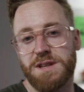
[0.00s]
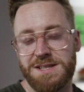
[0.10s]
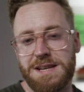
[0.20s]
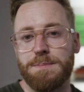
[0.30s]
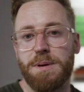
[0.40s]
is a
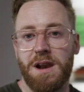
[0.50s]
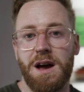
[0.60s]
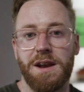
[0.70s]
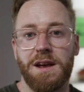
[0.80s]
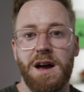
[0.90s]
steeper
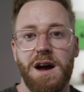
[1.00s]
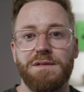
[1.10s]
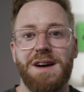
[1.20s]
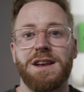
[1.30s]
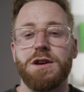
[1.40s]
learning
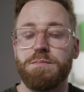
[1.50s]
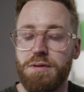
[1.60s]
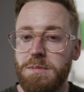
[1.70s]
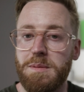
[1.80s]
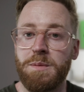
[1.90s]
curve, and you
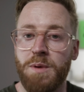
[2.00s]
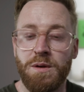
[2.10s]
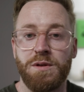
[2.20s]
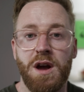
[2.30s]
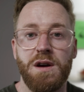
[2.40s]
probably
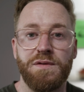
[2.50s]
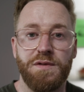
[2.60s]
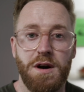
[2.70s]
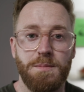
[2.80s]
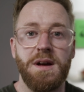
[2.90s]
won't go
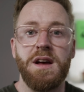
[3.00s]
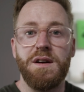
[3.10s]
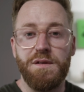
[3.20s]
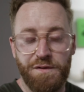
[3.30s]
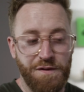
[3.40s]
from
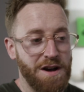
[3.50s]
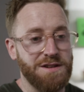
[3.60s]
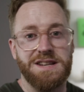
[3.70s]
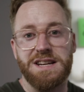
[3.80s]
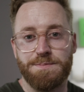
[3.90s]

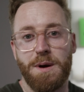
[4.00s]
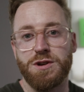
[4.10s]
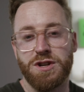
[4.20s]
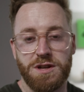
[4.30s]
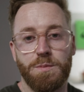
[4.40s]
first
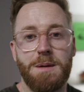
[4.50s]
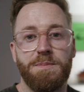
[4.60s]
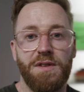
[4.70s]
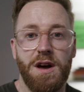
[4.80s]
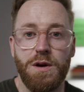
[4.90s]
exposure to
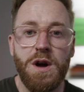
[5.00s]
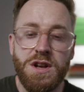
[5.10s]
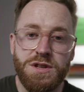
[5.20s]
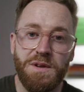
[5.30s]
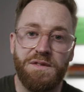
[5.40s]
Webflow
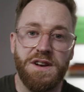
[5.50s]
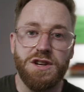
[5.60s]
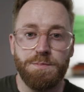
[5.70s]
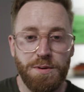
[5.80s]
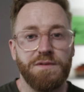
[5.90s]
to a
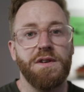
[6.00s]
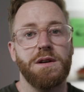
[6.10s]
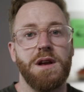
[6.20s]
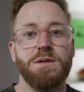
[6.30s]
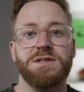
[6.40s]
finished
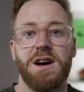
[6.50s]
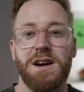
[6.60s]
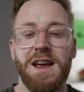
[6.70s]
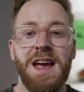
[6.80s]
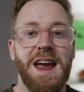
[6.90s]
portfolio
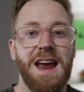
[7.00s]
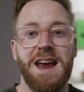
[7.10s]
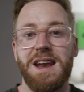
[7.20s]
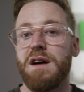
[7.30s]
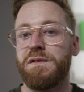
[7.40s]
site
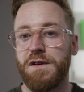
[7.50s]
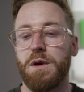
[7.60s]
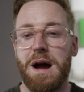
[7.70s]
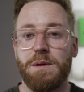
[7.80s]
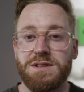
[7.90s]
in a
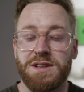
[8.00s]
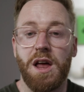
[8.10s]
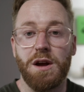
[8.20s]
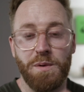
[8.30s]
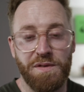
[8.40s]
few hours,
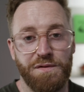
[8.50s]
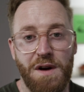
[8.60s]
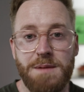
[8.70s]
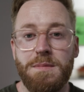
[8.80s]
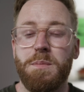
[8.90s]
like with
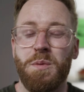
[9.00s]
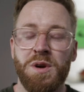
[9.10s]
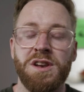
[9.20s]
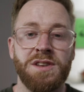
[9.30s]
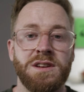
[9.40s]
Framer. But
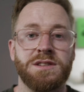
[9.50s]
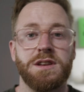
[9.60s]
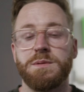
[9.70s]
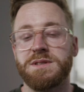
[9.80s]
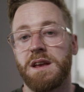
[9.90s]
what it does
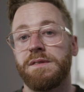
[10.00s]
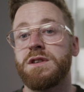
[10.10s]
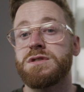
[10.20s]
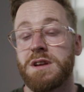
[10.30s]
do is give you